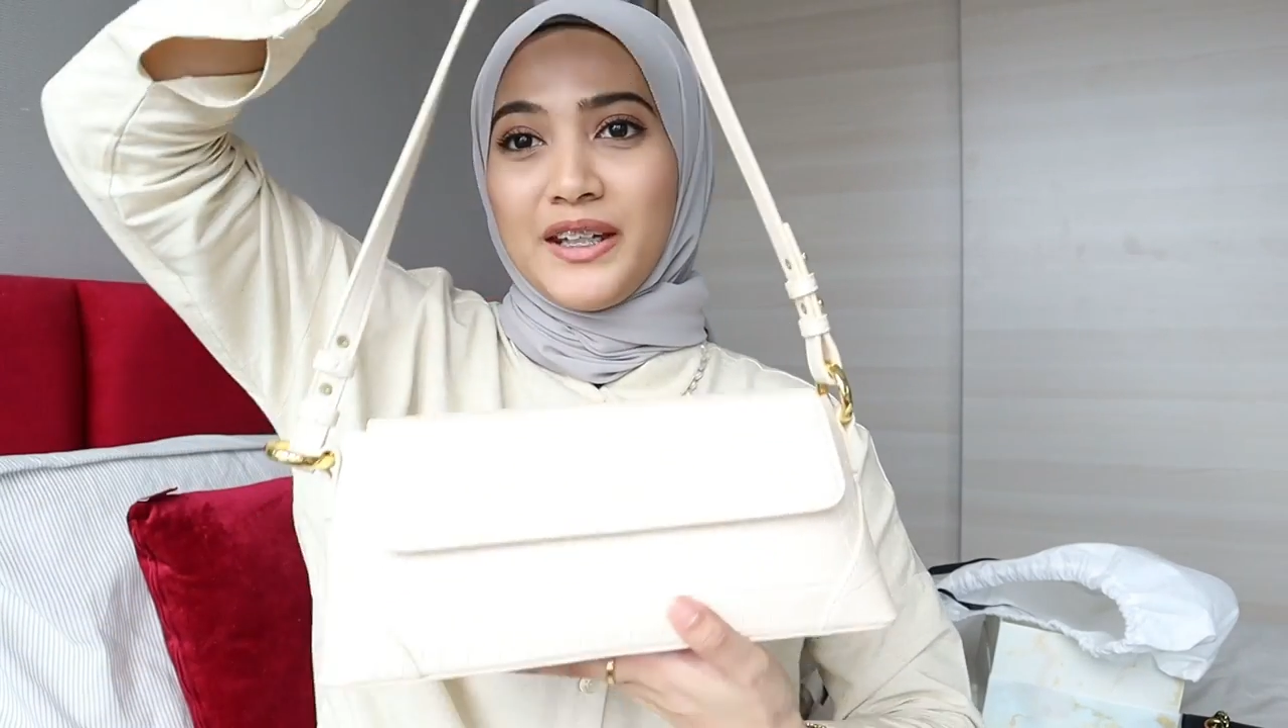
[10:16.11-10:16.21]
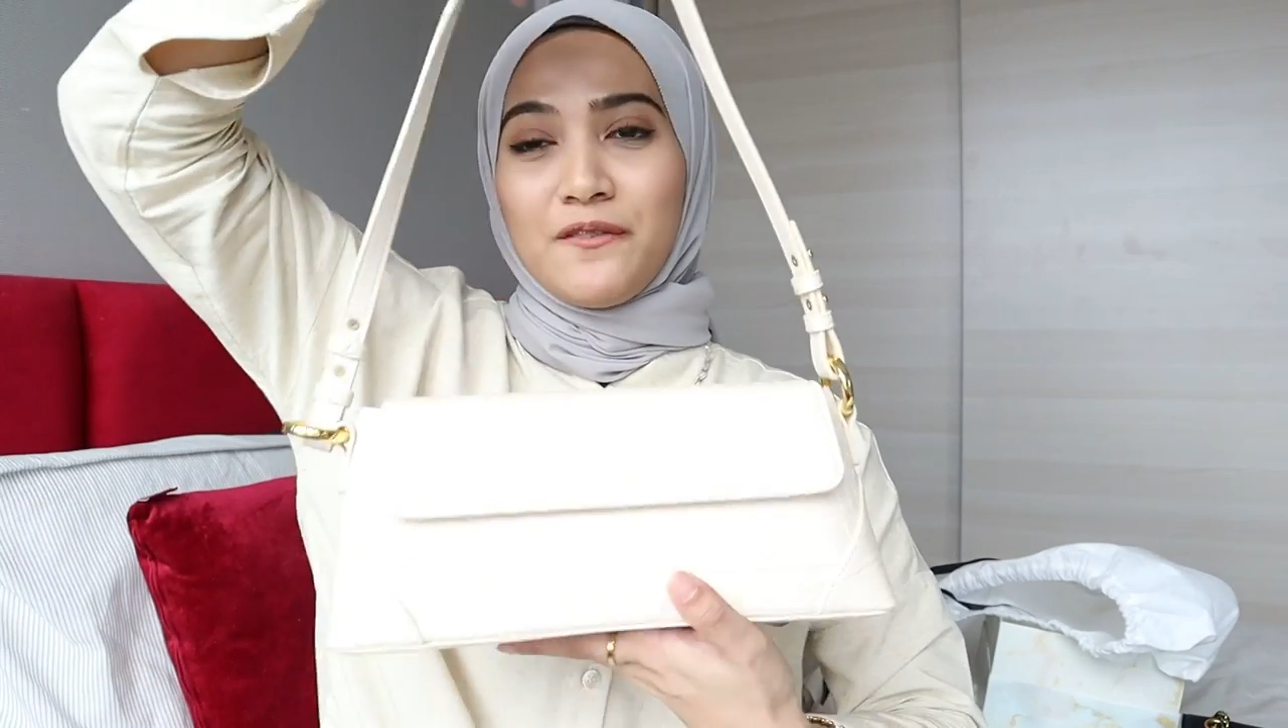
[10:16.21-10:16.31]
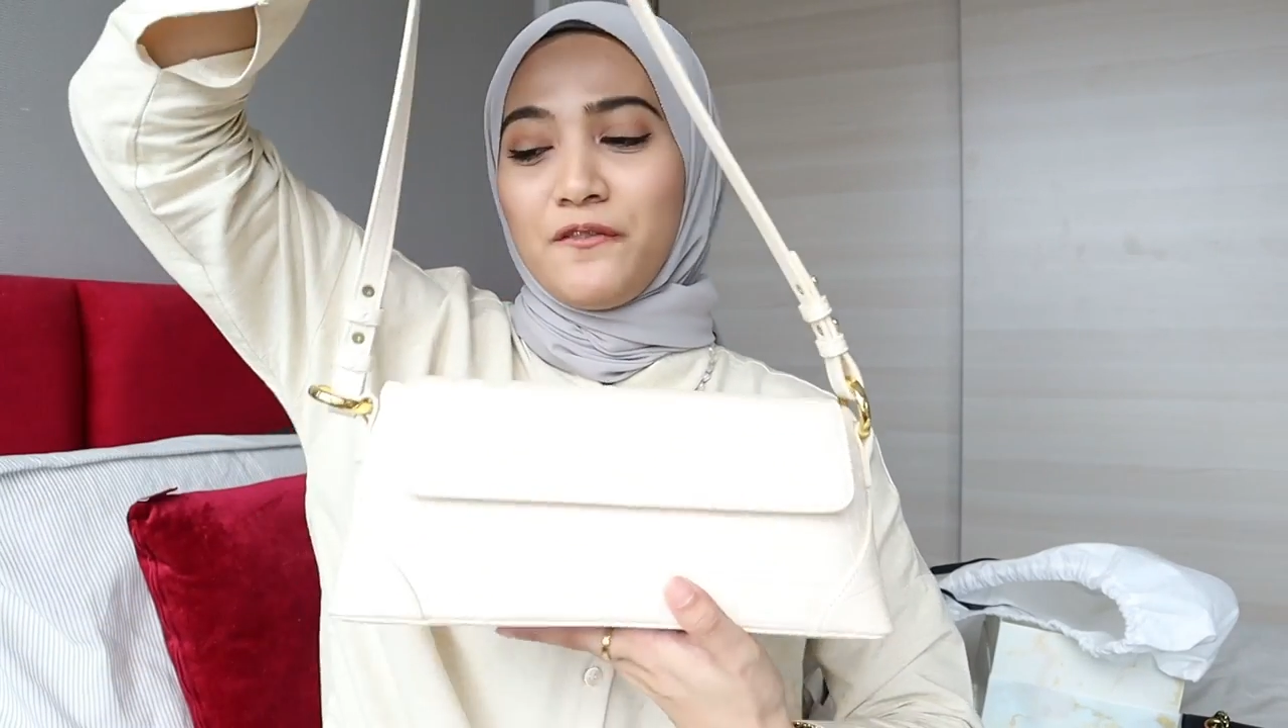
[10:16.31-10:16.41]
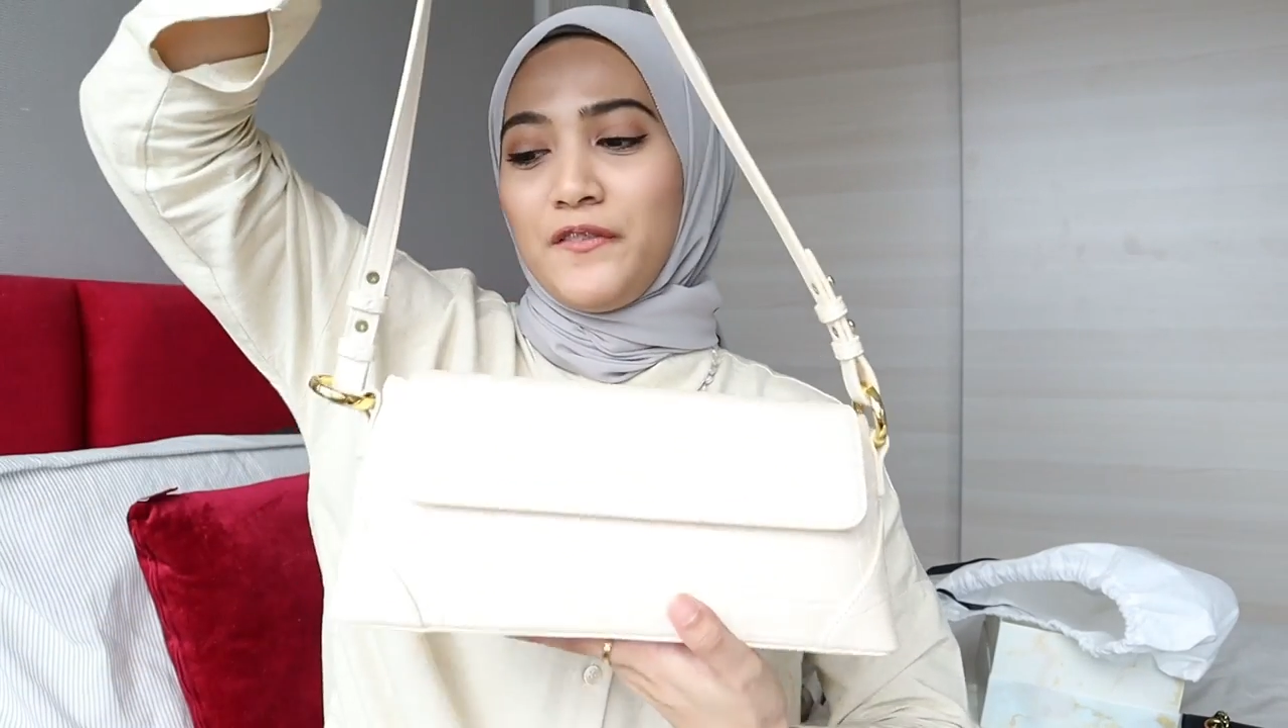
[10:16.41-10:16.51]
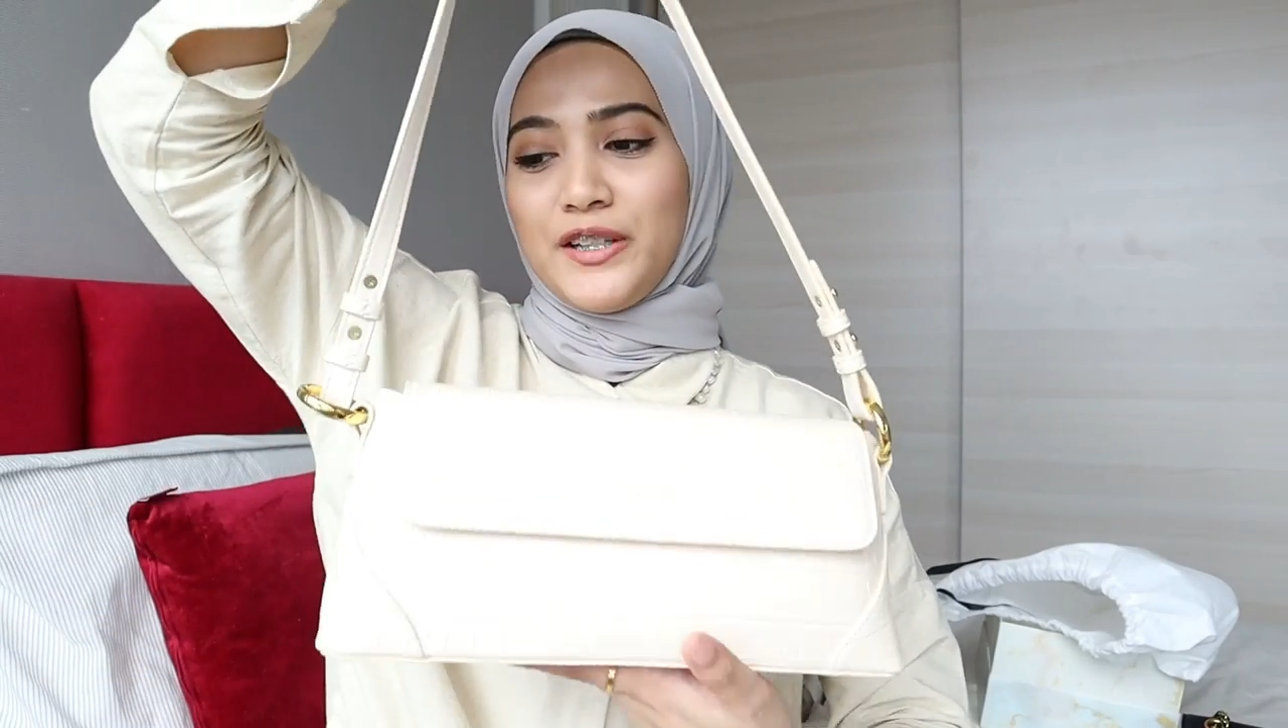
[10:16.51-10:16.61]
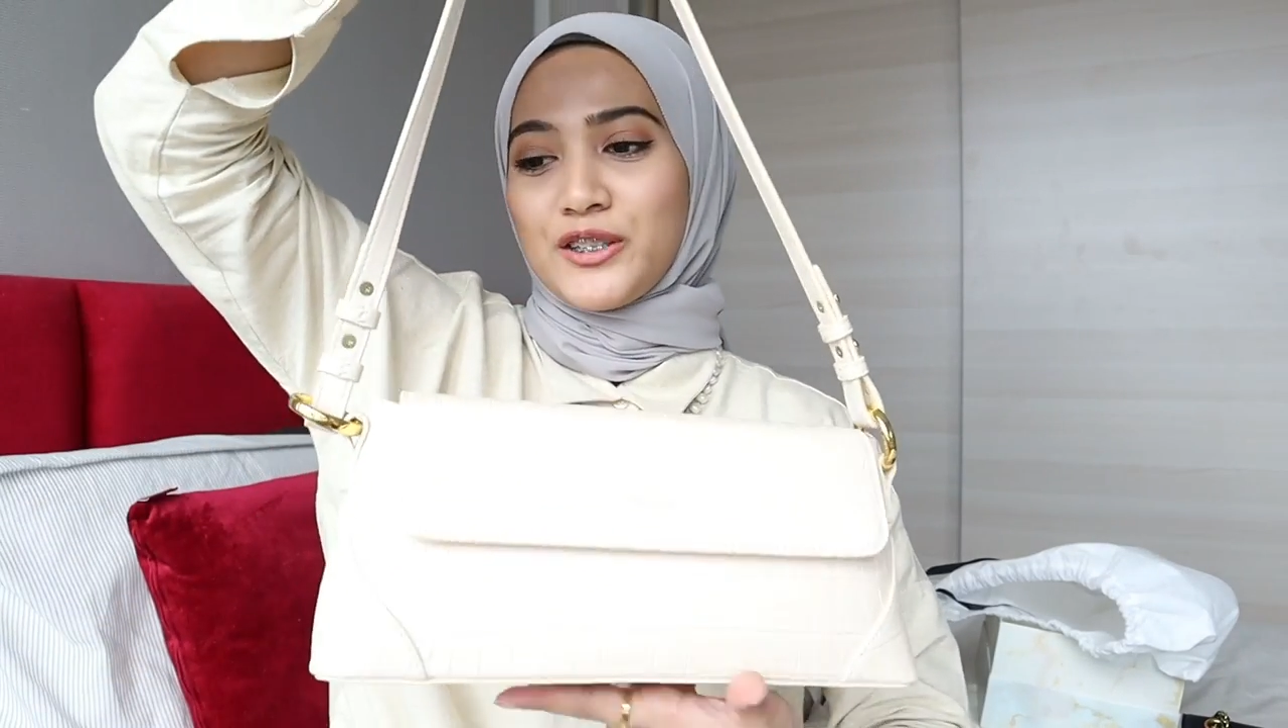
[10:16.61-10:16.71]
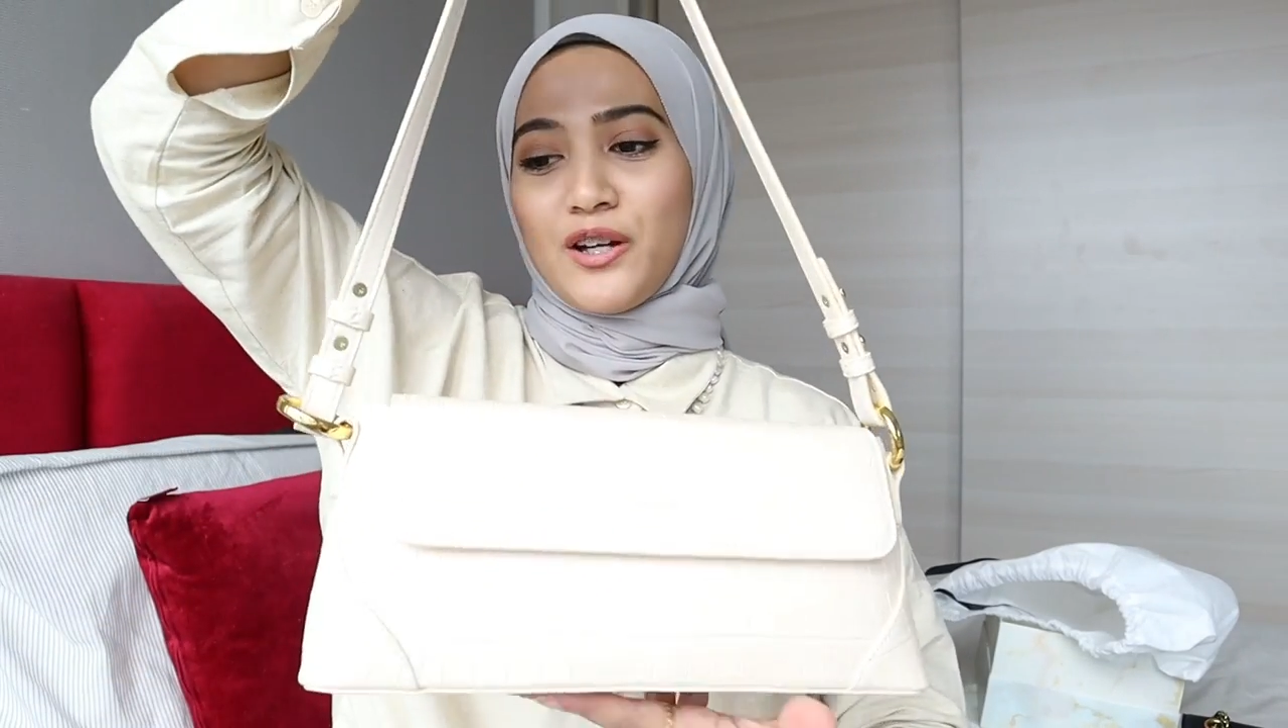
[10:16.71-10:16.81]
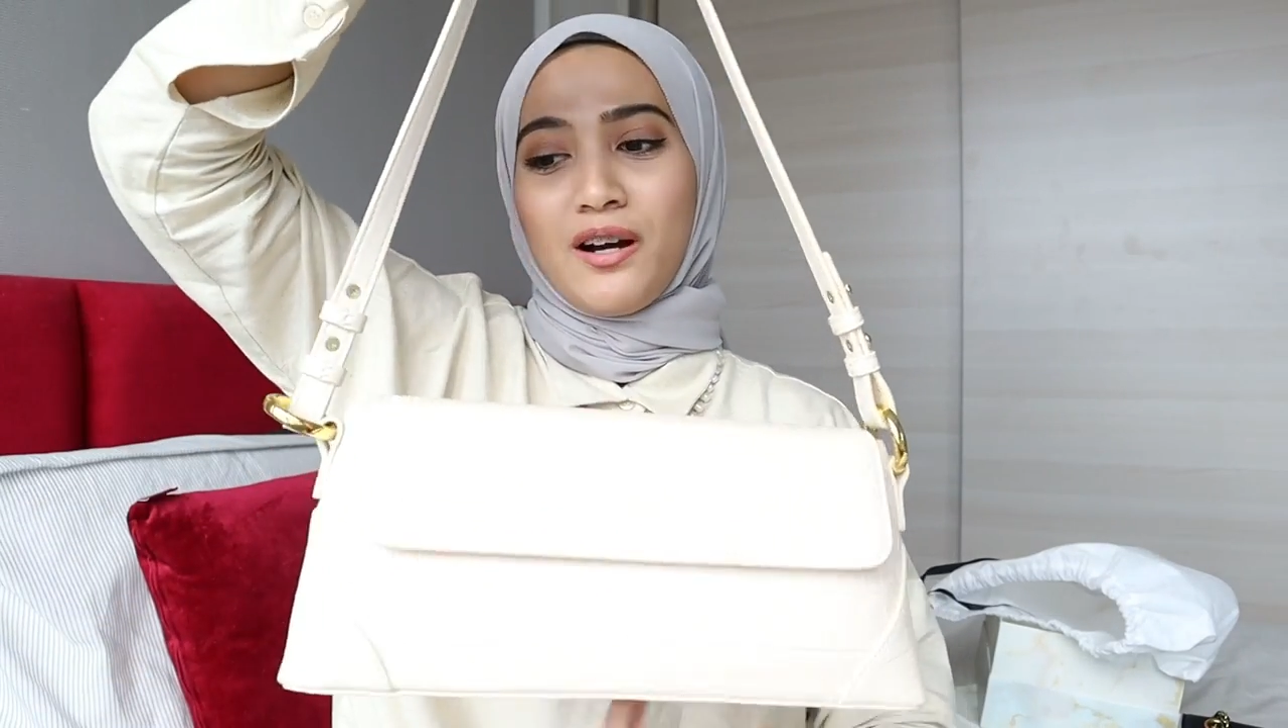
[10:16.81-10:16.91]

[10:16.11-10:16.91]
It fits